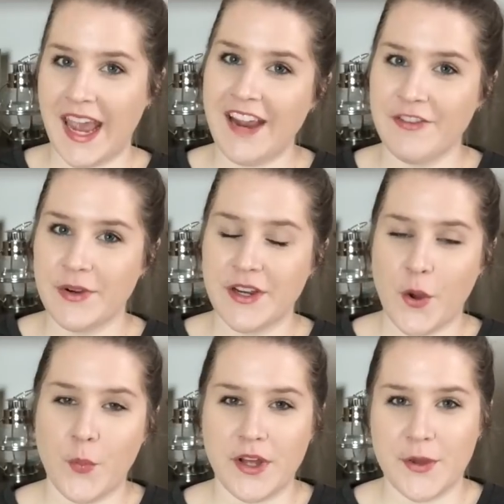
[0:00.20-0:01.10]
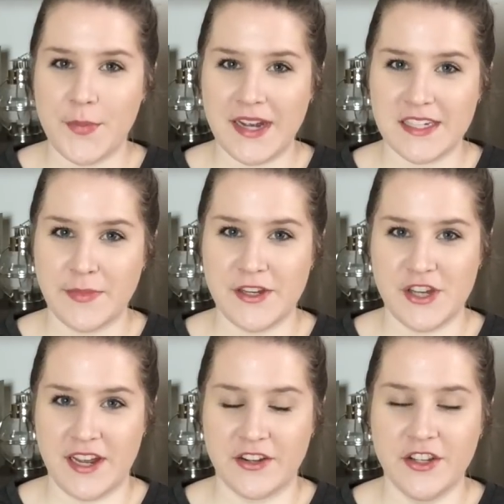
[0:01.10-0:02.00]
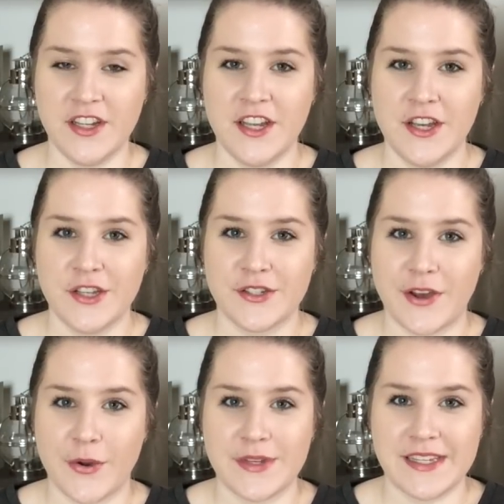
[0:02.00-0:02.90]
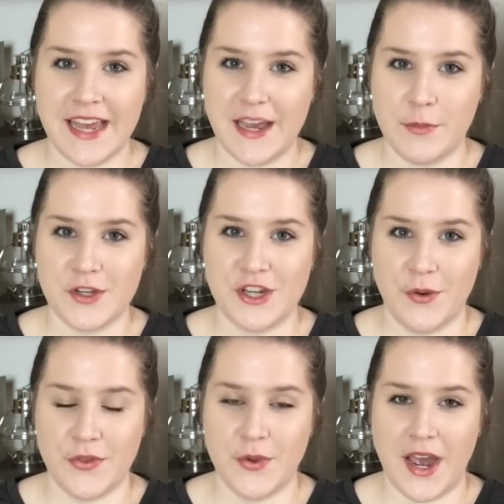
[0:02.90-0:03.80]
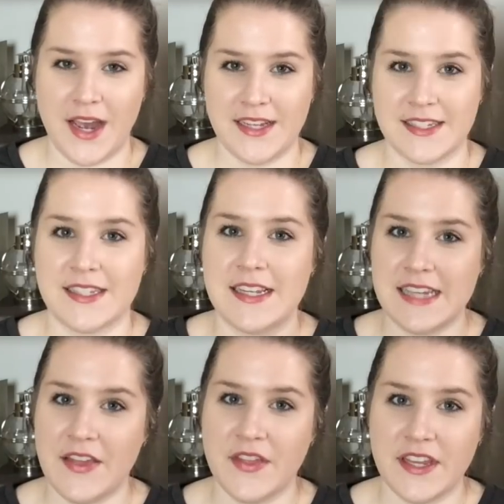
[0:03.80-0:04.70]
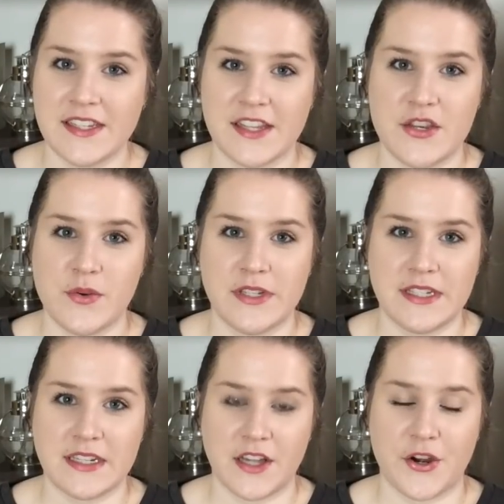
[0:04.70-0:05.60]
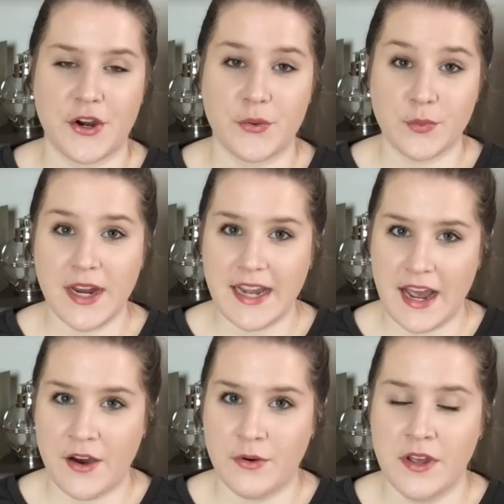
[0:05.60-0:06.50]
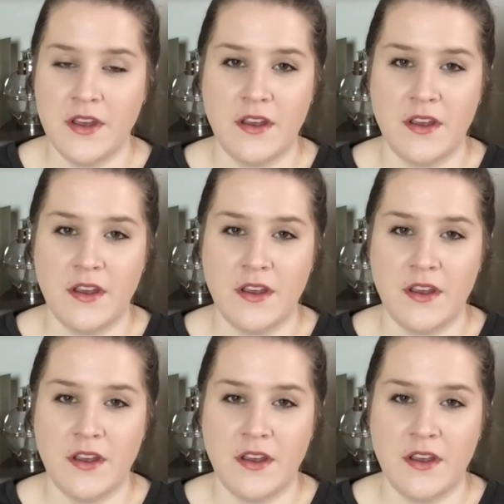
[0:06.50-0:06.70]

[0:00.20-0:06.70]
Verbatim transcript: Hi everyone, welcome back to my channel. So today I'm gonna to share with you guys 10 things that you can declutter right now.